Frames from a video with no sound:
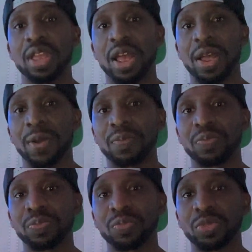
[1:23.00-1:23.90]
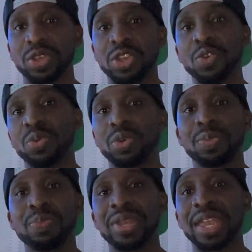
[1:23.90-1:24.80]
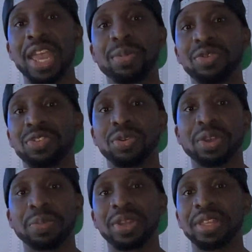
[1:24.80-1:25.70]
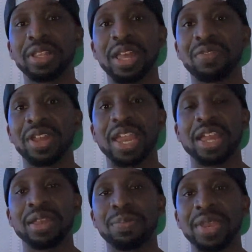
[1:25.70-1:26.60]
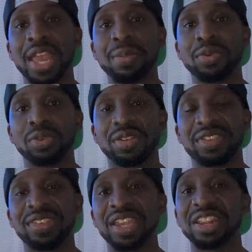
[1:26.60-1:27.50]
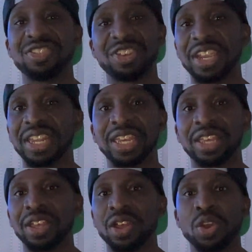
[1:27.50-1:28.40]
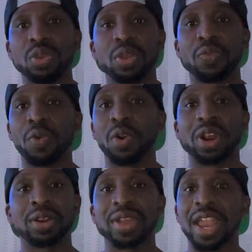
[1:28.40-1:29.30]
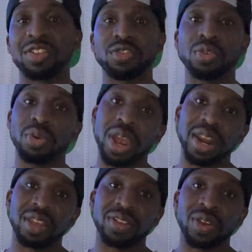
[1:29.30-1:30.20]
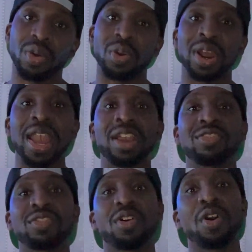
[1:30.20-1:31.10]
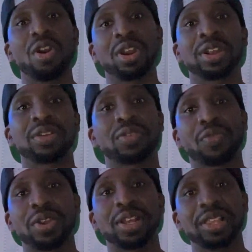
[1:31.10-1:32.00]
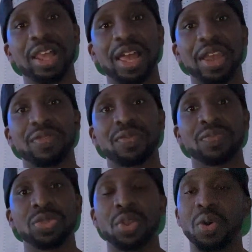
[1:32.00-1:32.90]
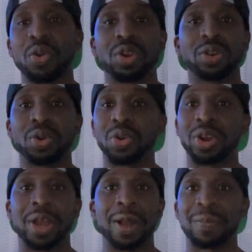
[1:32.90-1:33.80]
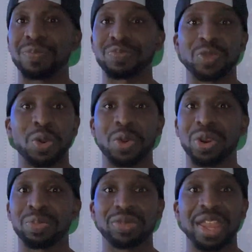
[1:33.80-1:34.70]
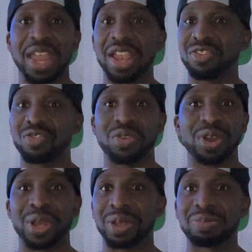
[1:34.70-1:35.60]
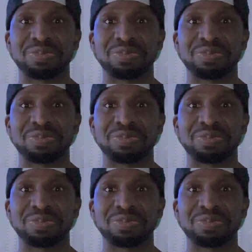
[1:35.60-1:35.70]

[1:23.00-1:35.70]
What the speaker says: um, you will be able to complete the level and be able to see the genie for extra credits or extra heart for your life, or the extra